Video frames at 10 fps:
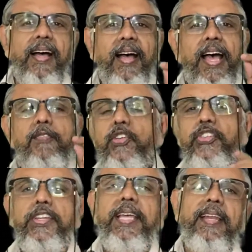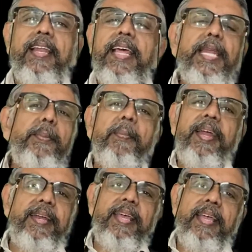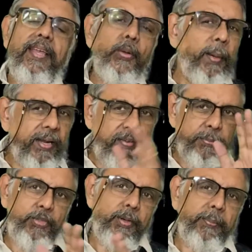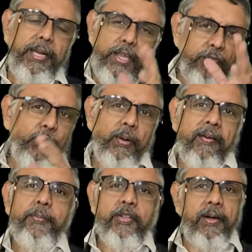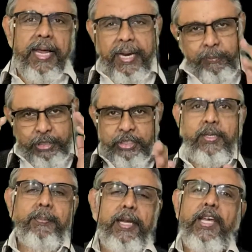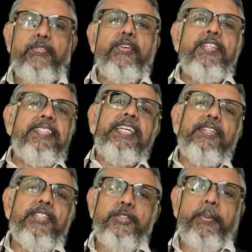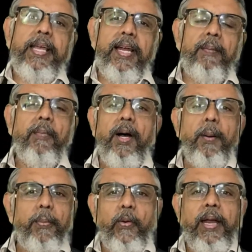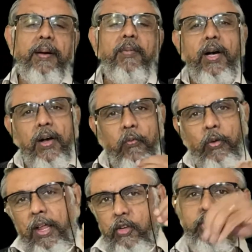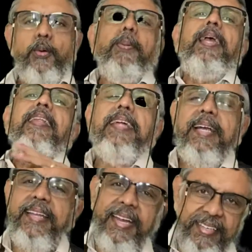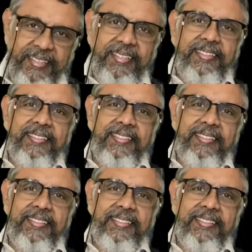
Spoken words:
Have you seen in any meeting, you might have observed, many of you would have observed, and I'm sure many of you listening to this program will also be in that category.